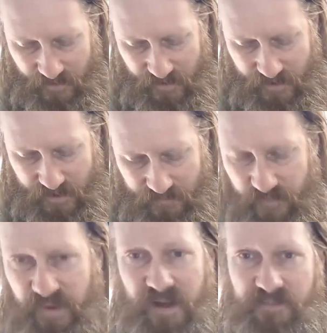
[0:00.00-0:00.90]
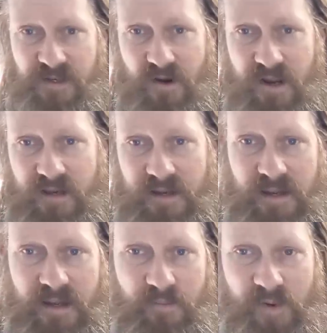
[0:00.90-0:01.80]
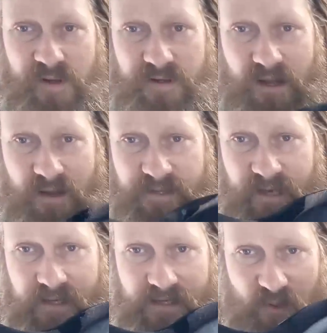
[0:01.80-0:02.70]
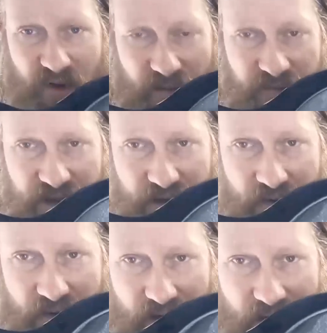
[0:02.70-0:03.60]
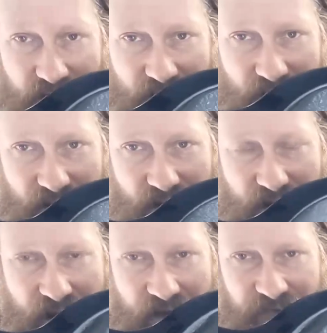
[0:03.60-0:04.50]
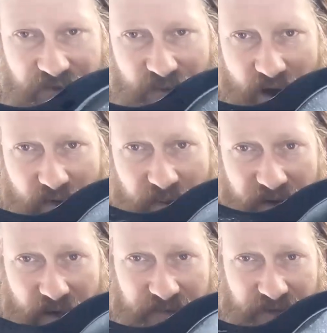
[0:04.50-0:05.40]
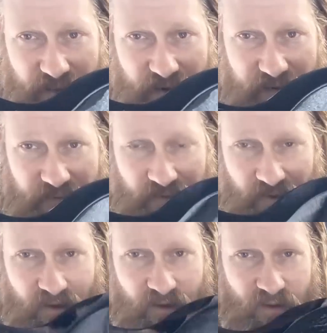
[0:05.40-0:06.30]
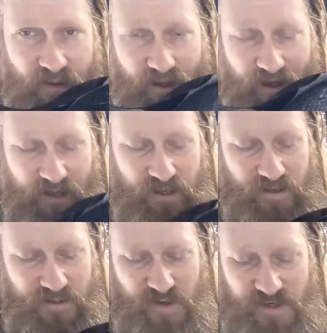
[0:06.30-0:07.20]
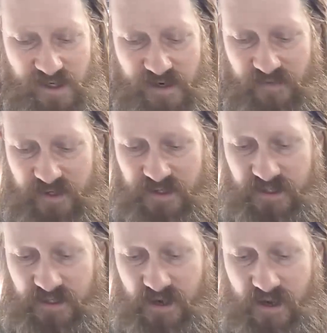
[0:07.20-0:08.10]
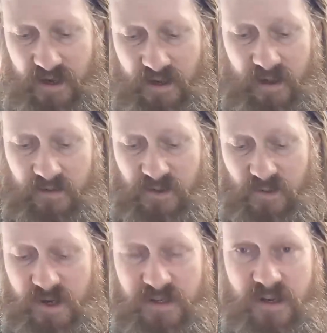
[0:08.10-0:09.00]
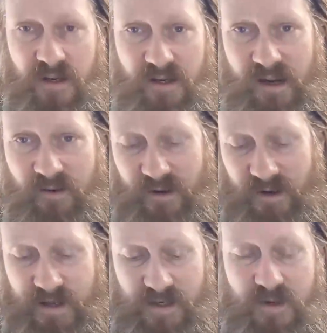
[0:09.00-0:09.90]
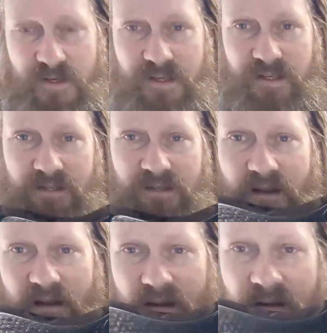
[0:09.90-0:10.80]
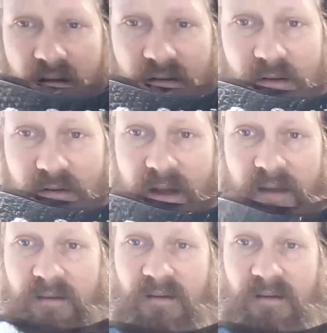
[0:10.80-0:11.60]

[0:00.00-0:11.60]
The pickups are great in here, but I'm taking these pickups out. I have some other pickups coming in, especially for this guitar. The switch, I'm going to get rid of that switch because I don't like the colour of it.